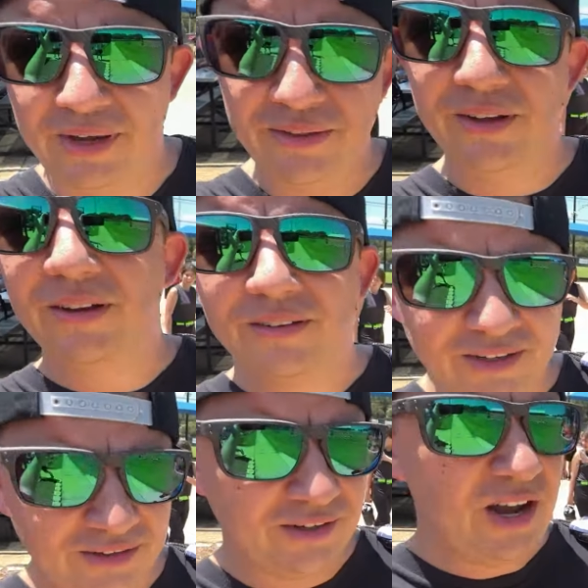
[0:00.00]
in the
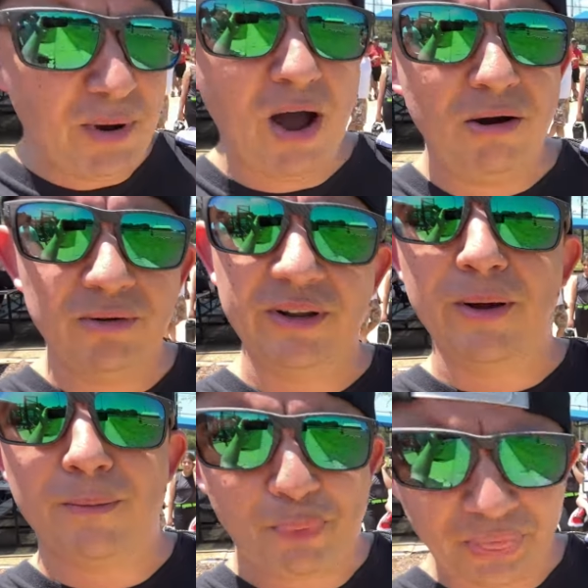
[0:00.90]
in the come on in
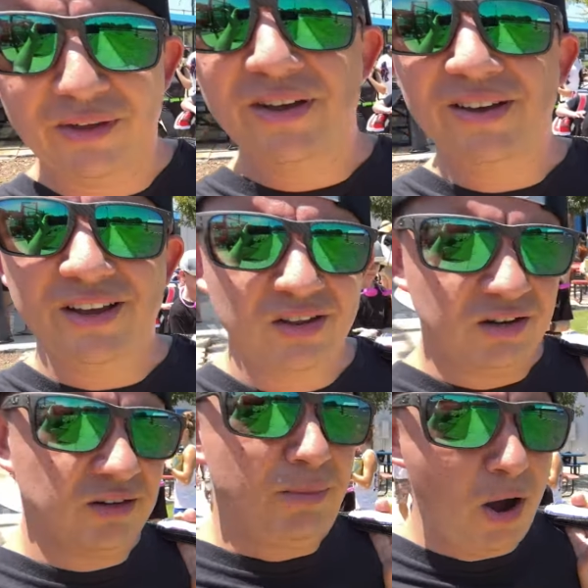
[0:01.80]
the in the
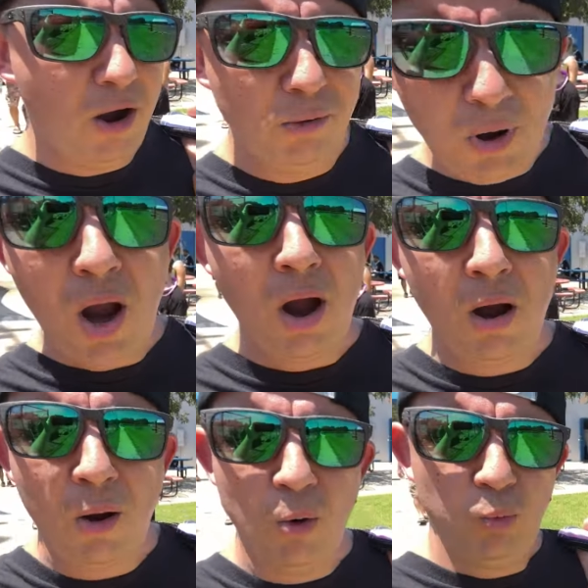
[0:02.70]
come on. Whoa,